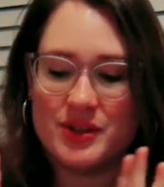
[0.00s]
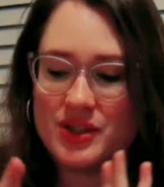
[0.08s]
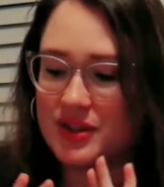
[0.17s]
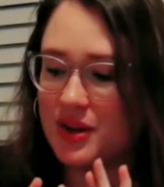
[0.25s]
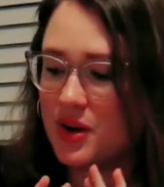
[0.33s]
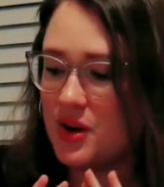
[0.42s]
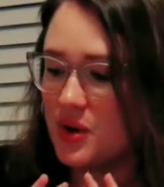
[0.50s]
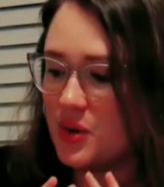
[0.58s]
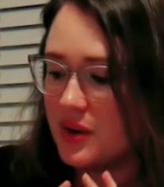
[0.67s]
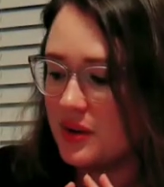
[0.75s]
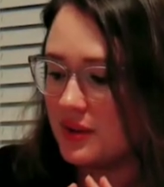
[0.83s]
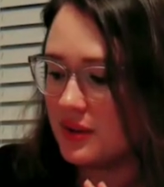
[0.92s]

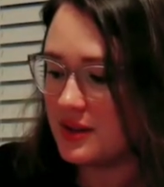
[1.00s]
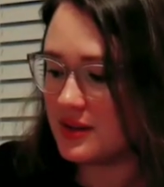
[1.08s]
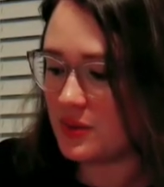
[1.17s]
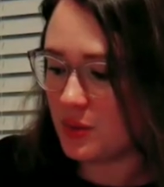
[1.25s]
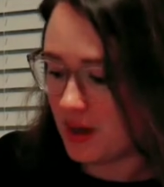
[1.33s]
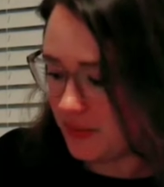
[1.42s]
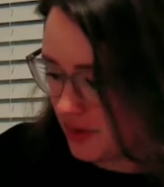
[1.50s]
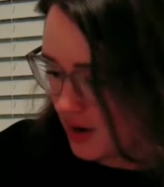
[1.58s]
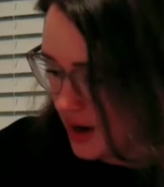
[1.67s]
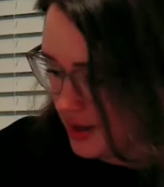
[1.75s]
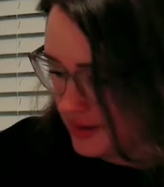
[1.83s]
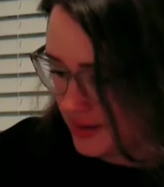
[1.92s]
so this is what I've
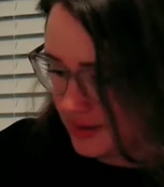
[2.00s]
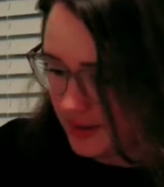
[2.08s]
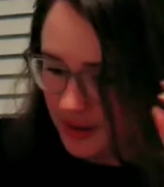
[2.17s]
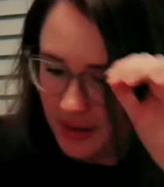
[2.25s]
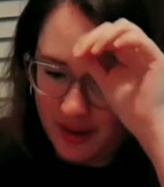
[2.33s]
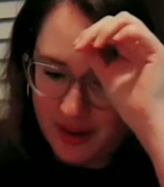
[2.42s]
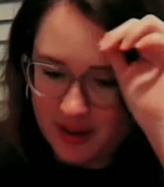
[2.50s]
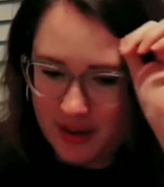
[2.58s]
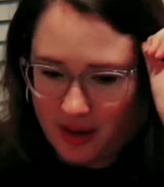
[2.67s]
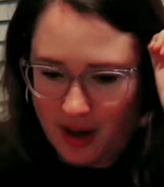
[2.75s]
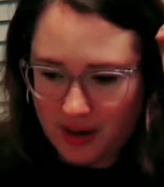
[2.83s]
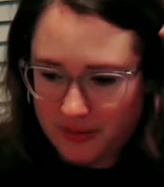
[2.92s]
got.
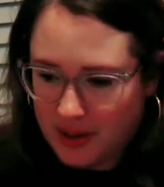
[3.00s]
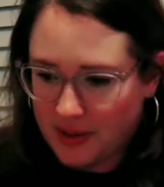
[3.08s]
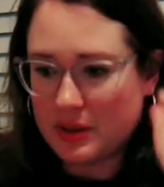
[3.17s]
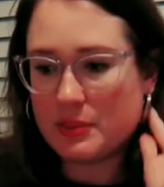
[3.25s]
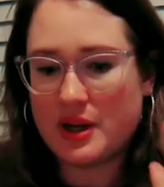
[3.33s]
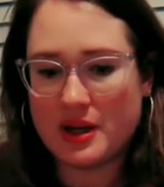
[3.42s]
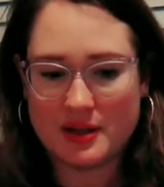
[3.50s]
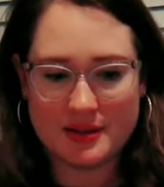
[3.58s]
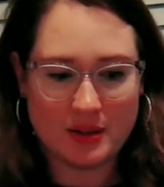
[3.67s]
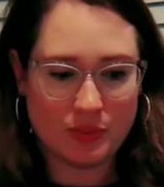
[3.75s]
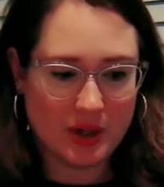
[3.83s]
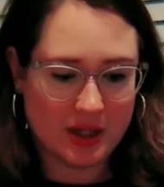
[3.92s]
I've got them kind of
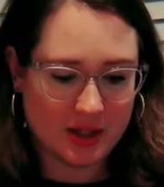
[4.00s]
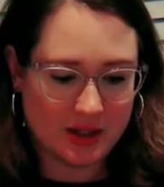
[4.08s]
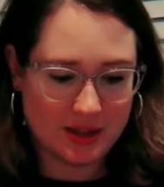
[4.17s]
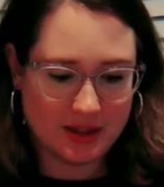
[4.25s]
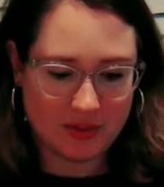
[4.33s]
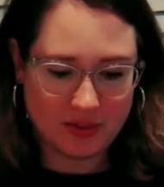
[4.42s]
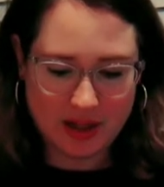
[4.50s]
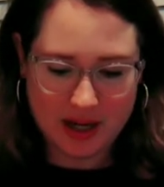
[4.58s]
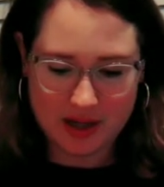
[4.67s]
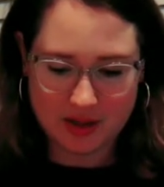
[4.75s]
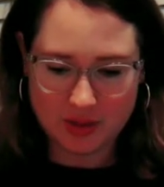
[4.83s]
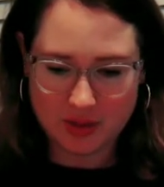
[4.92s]
separated into different
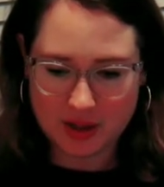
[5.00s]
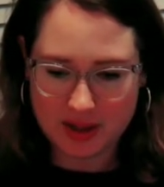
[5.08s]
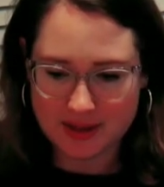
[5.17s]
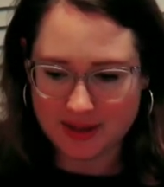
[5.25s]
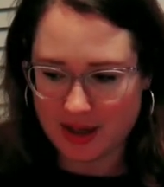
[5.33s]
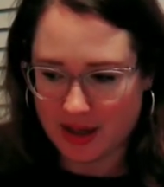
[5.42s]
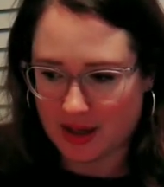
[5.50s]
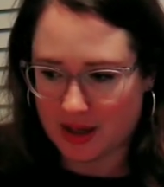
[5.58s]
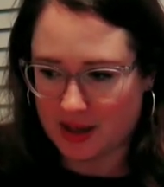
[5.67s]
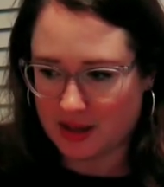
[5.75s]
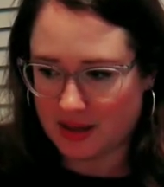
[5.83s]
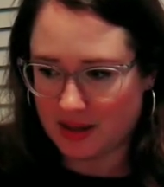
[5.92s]
categories
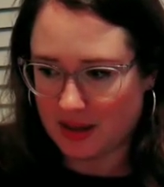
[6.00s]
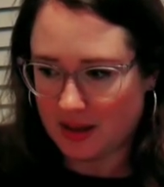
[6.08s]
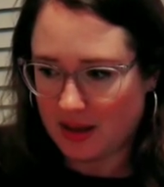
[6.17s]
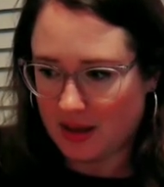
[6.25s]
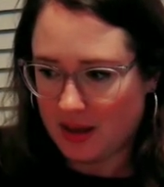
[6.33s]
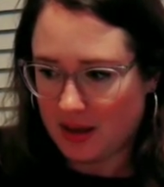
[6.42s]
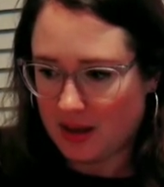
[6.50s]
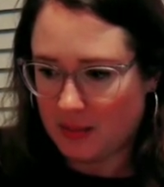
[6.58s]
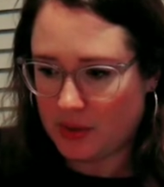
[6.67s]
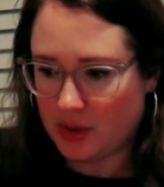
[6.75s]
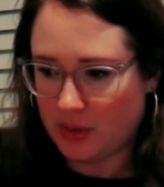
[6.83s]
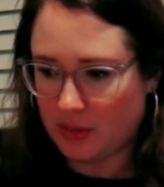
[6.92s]
and I'm
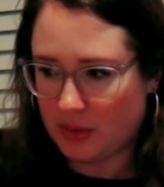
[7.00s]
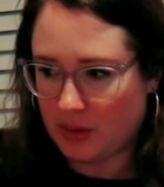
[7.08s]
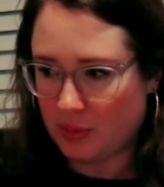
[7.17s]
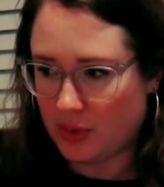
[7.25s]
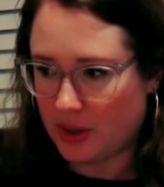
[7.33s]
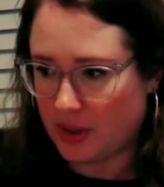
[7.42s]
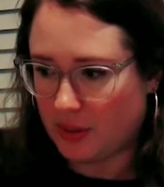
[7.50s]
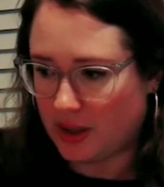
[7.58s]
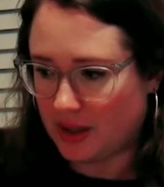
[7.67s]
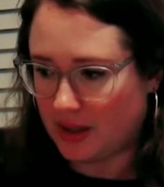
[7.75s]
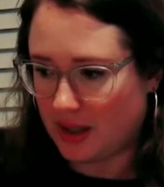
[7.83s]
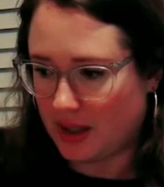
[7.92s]
gonna go through them pretty
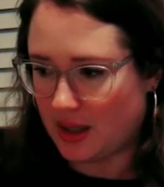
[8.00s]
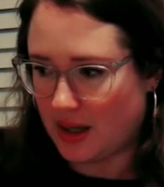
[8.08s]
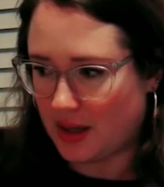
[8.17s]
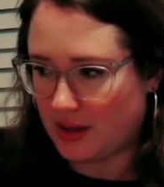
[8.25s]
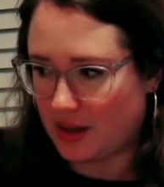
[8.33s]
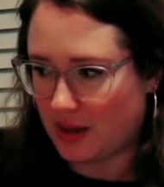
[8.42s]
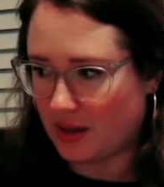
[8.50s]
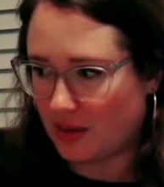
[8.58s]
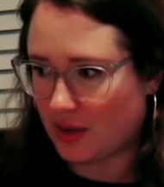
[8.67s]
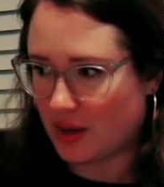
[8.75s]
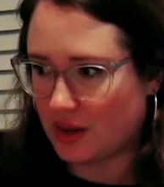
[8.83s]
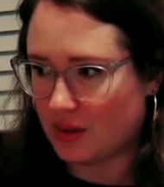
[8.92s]
quickly and then I'll
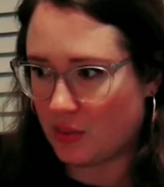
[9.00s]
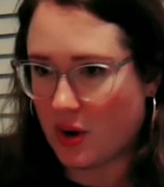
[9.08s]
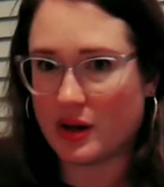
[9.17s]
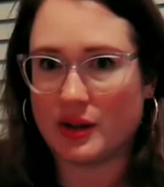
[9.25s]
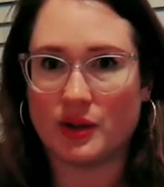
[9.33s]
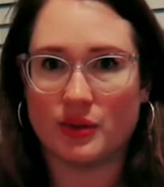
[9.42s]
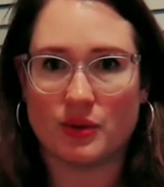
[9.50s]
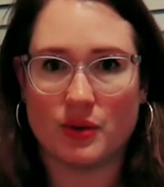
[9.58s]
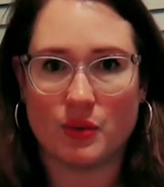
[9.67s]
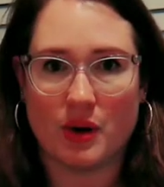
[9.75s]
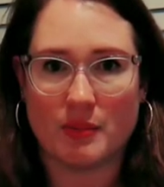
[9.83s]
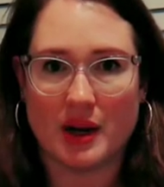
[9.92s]
kind of walk you through
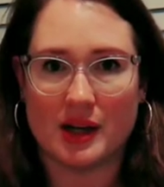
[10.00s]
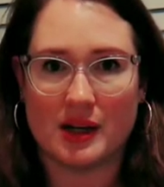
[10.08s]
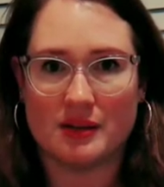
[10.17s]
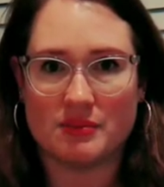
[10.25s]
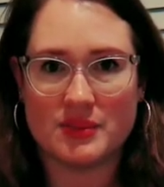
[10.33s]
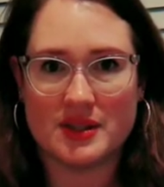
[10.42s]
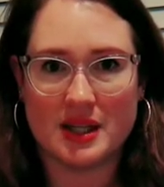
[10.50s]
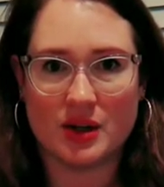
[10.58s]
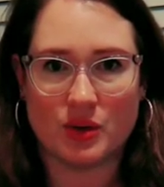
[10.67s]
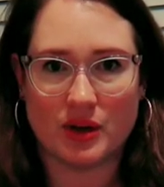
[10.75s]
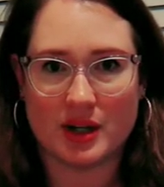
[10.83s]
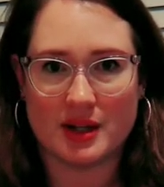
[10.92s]
what my seed
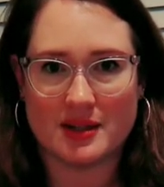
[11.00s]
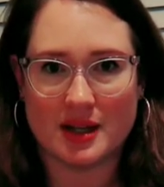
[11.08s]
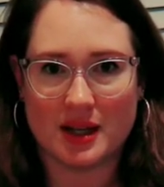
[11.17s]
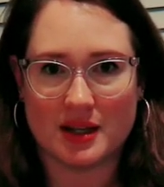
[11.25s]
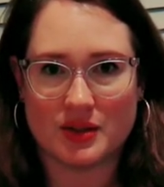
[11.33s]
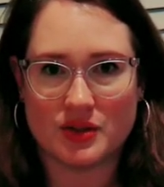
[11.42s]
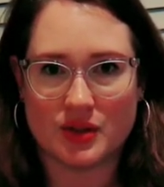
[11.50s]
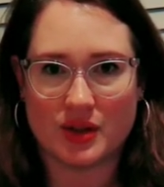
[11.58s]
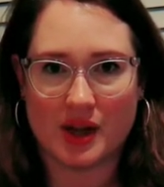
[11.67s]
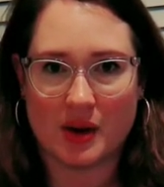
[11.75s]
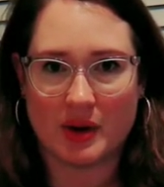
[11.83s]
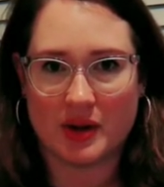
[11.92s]
organizing is so then
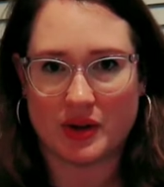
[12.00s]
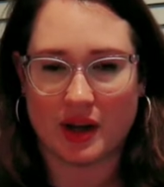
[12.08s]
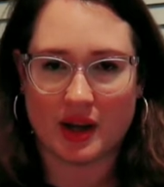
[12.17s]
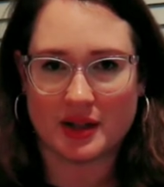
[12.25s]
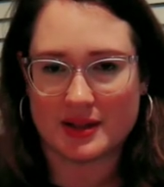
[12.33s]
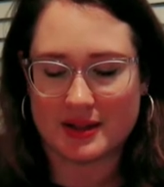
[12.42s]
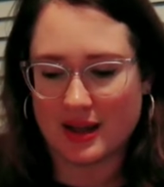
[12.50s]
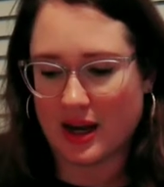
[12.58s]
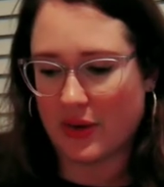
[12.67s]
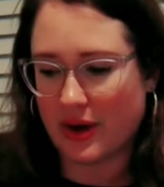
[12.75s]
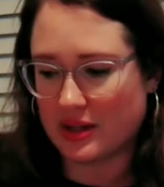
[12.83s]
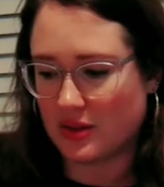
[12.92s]
that way you can kind of see
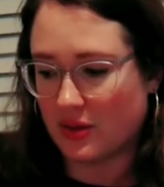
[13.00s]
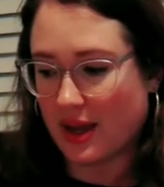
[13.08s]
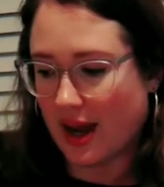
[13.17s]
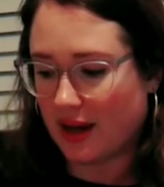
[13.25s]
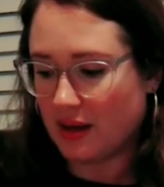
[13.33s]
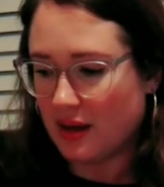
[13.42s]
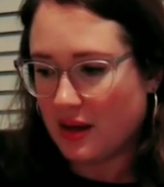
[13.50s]
how I do that.